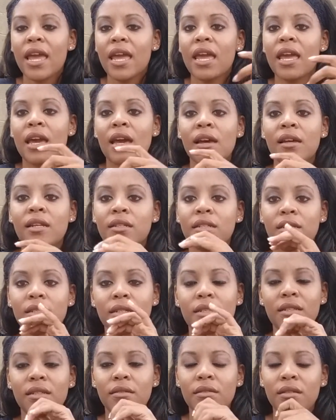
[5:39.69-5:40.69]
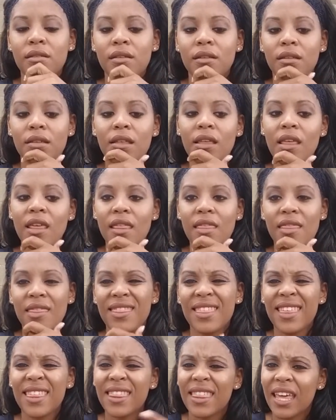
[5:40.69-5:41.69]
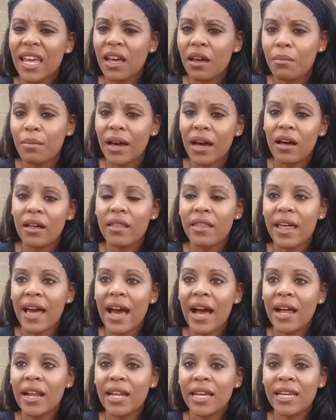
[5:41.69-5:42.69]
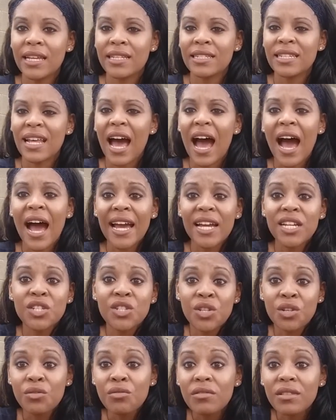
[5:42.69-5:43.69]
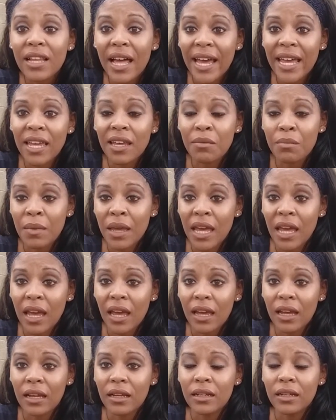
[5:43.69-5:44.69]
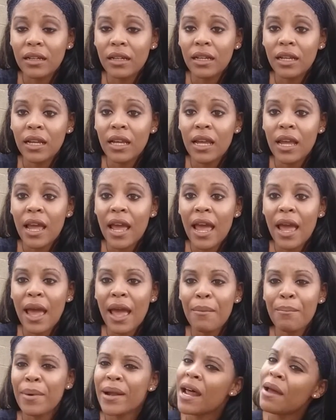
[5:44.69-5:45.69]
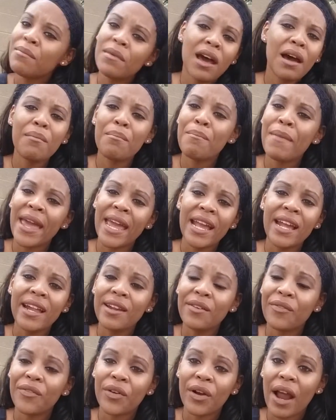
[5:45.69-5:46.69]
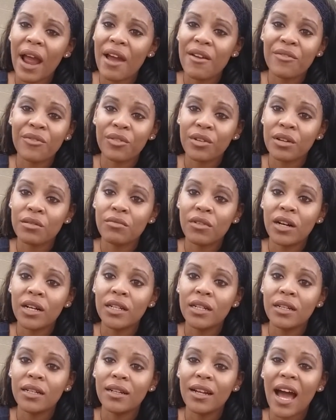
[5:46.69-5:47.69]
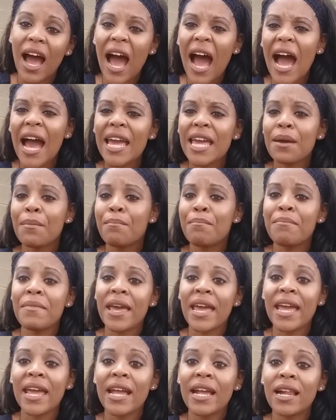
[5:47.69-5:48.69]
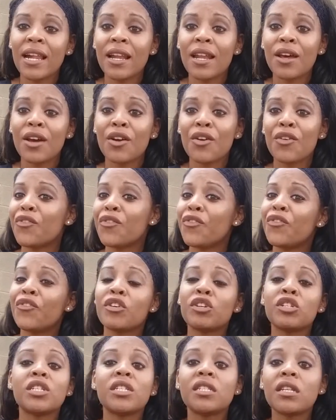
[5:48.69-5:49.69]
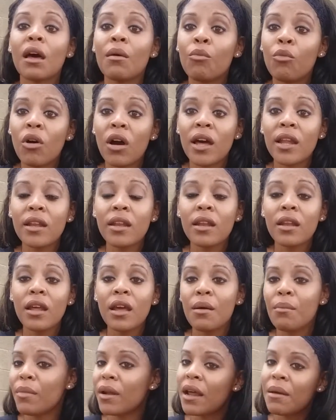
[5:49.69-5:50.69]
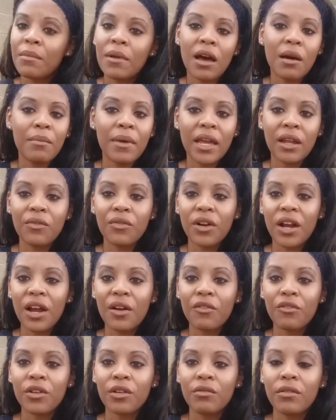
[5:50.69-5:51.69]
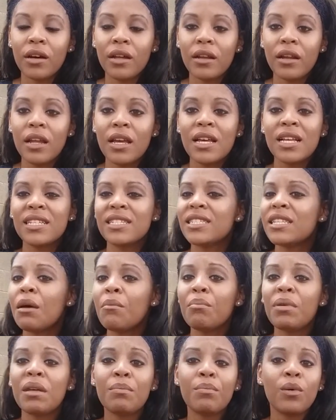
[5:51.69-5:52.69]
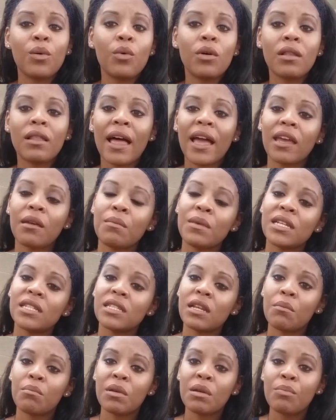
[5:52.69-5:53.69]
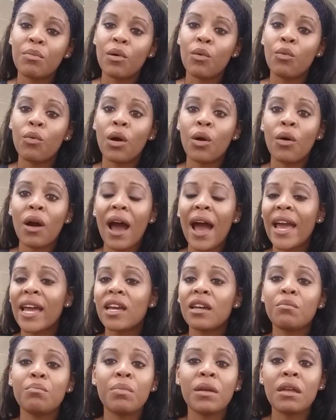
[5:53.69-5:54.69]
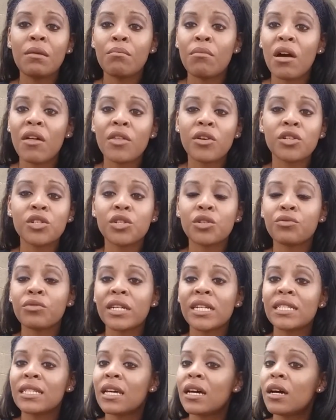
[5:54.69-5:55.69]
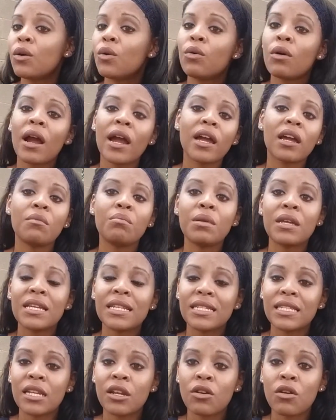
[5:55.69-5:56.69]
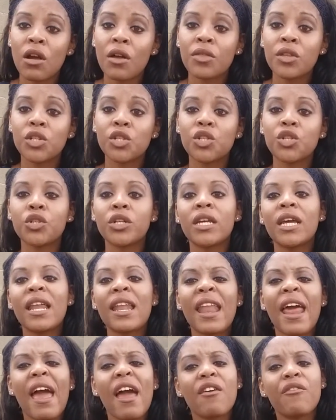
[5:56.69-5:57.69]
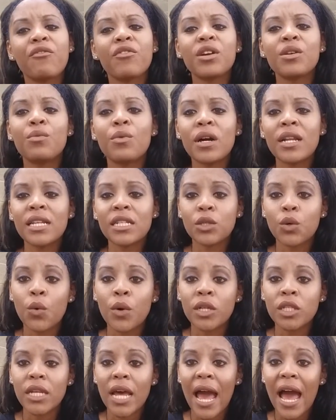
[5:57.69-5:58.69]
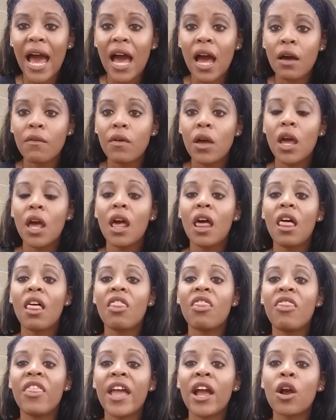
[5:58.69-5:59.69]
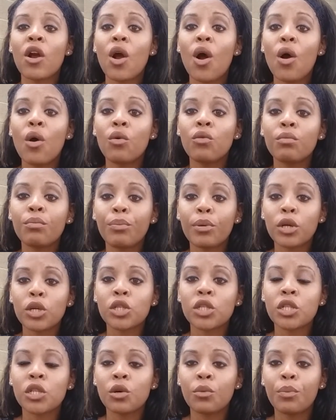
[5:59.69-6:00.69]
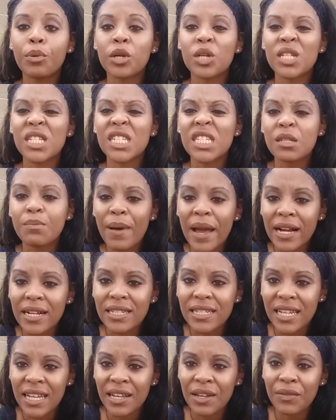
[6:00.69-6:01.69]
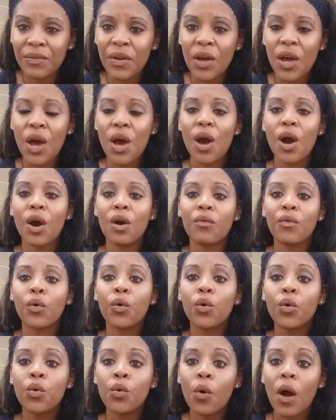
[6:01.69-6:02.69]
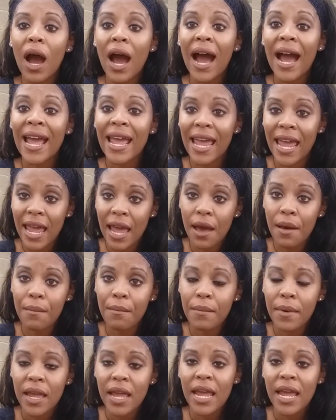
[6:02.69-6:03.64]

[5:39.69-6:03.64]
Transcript: And the thing about that is I do like me, but I'm not made for everyone. I am made for someone, but I'm not made for everyone. Some people will like me, some people won't. I could be Mother Teresa or I could be a sinner on the street, and everyone is going to have their own personal perspective of who I am.